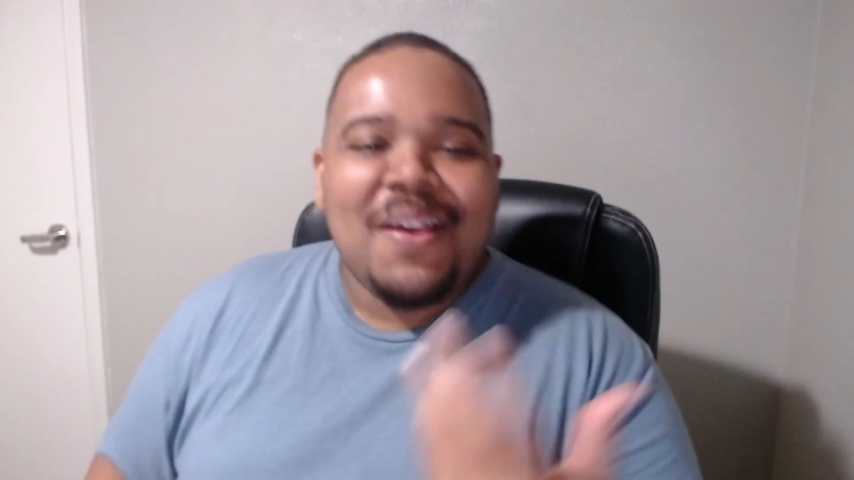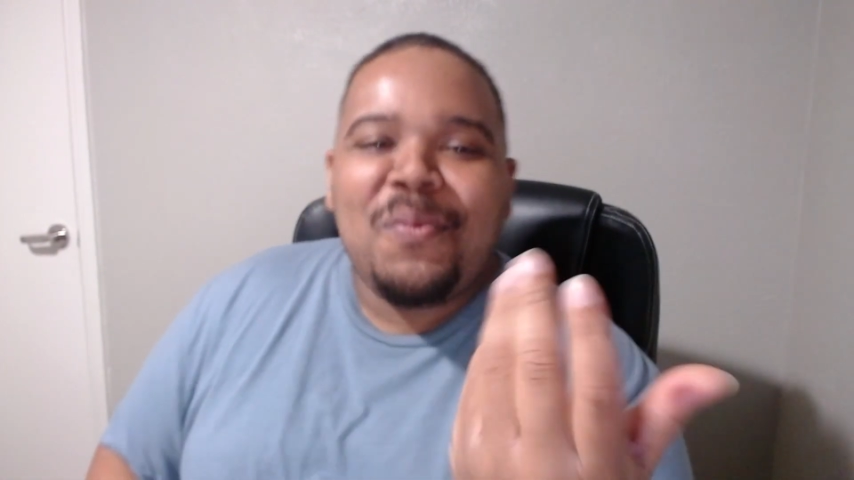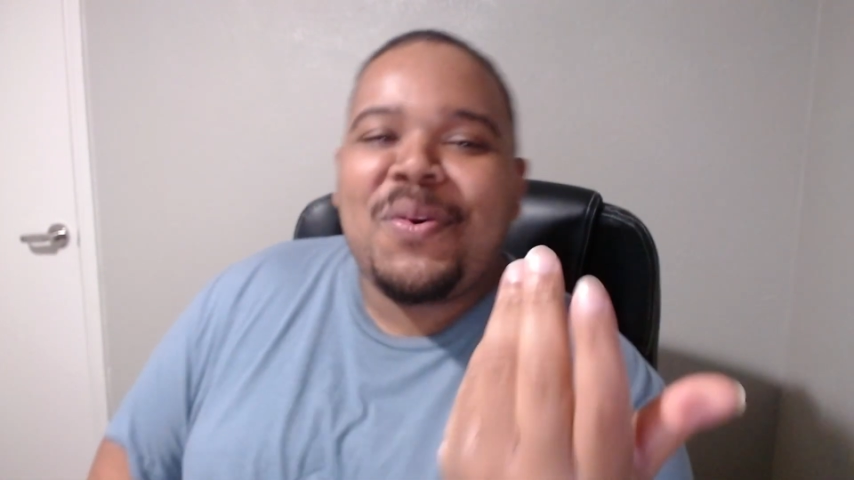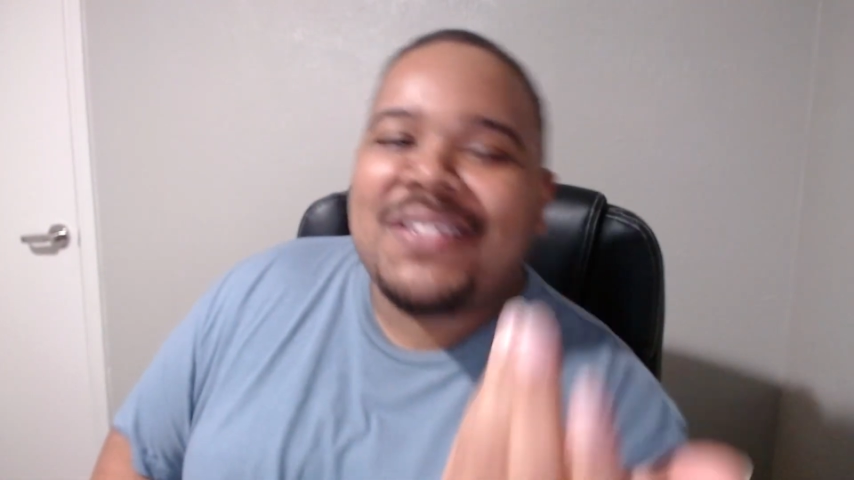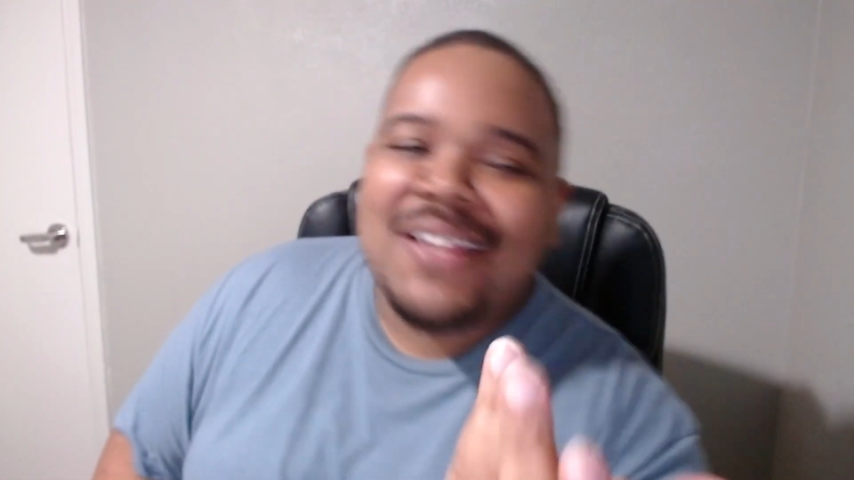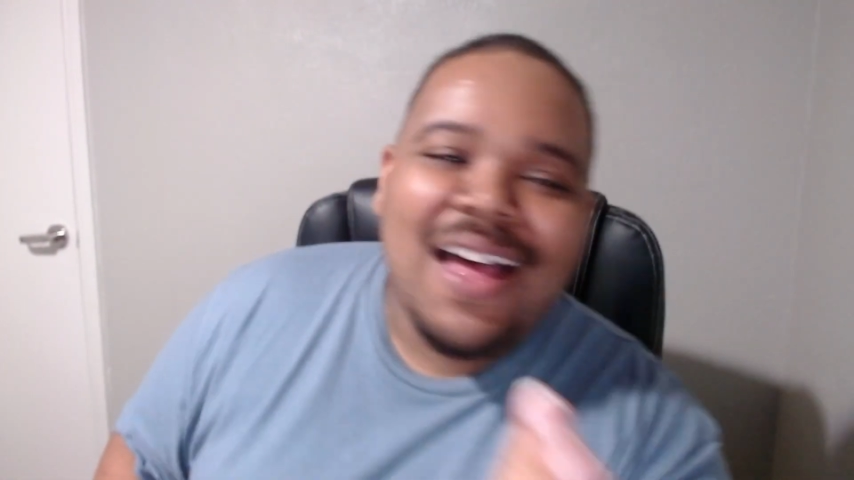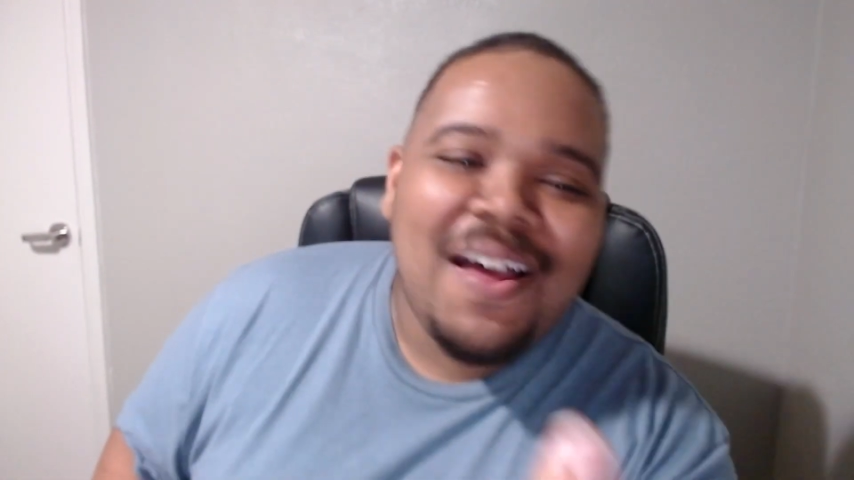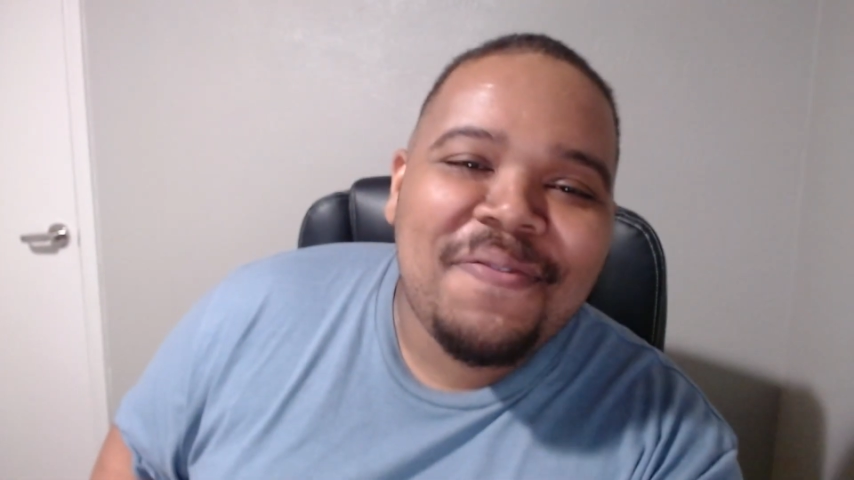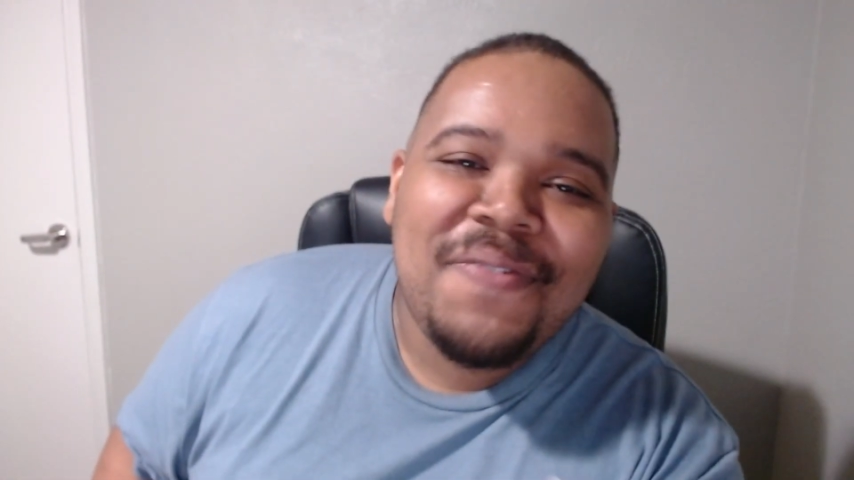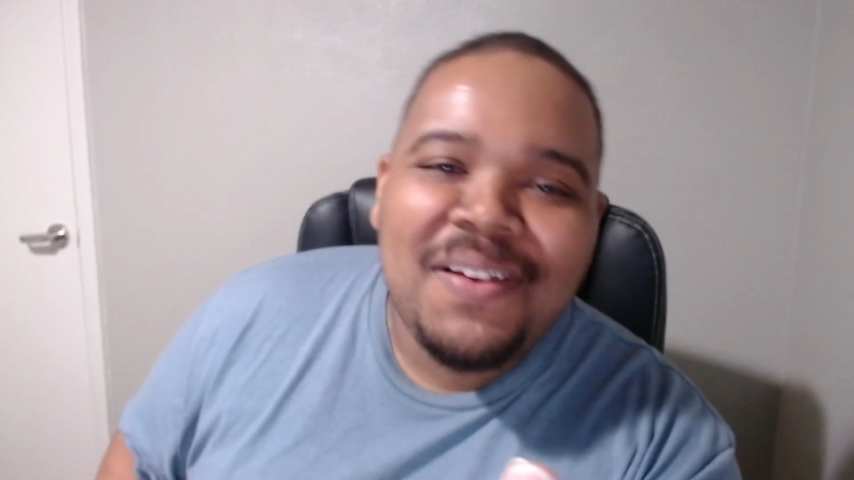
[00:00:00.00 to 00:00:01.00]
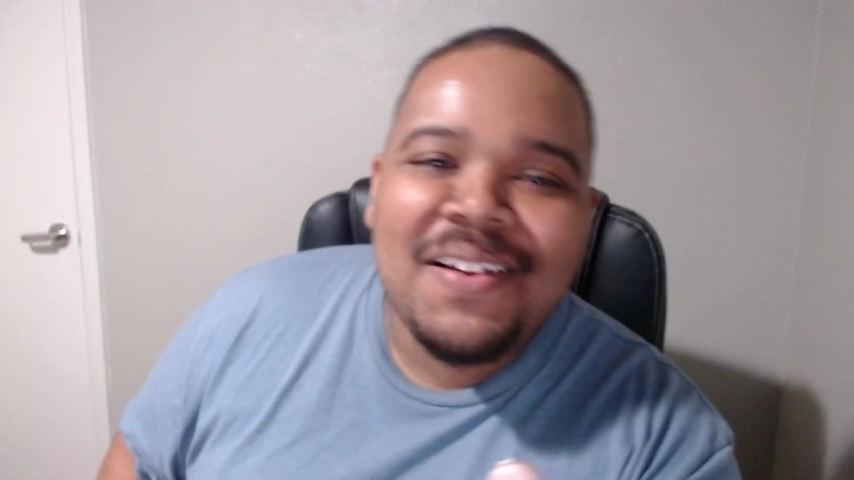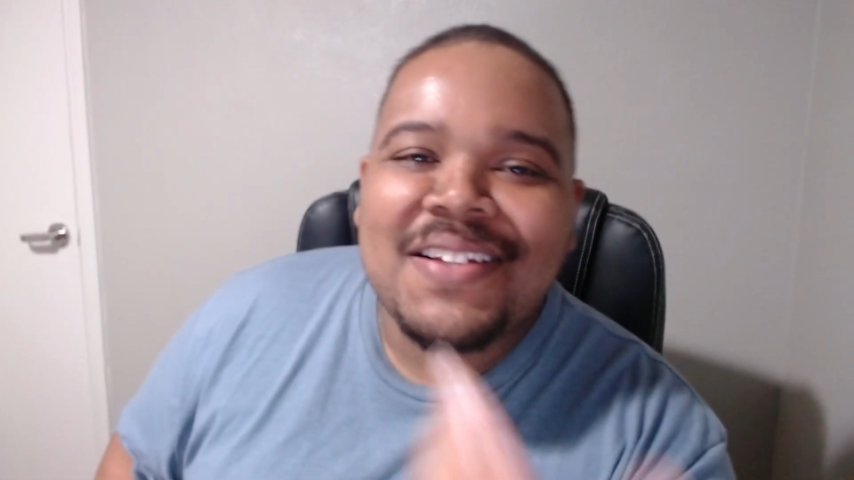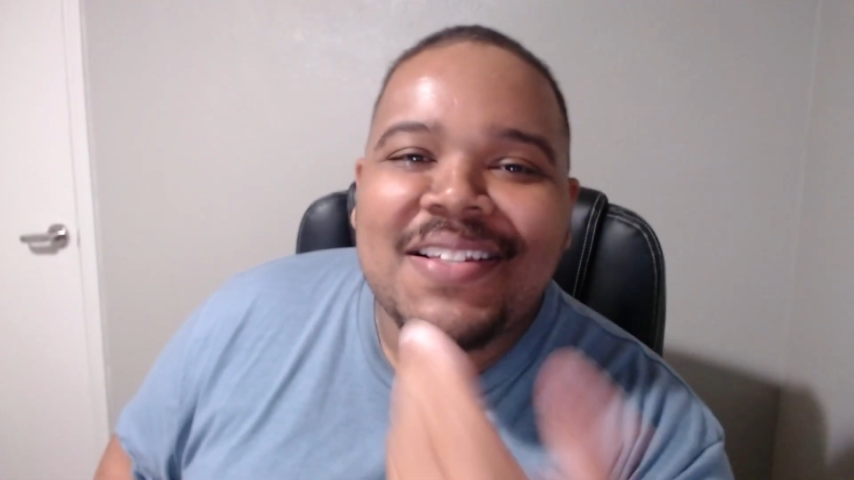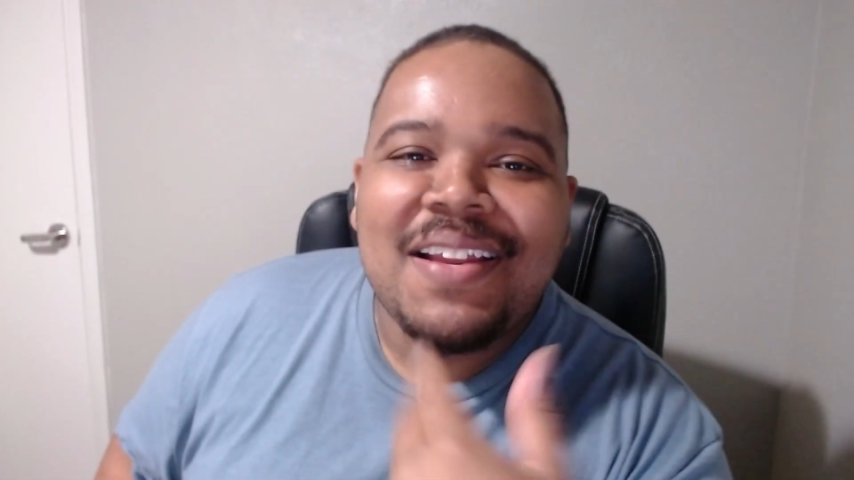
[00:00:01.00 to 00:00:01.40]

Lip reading: which I feel it because I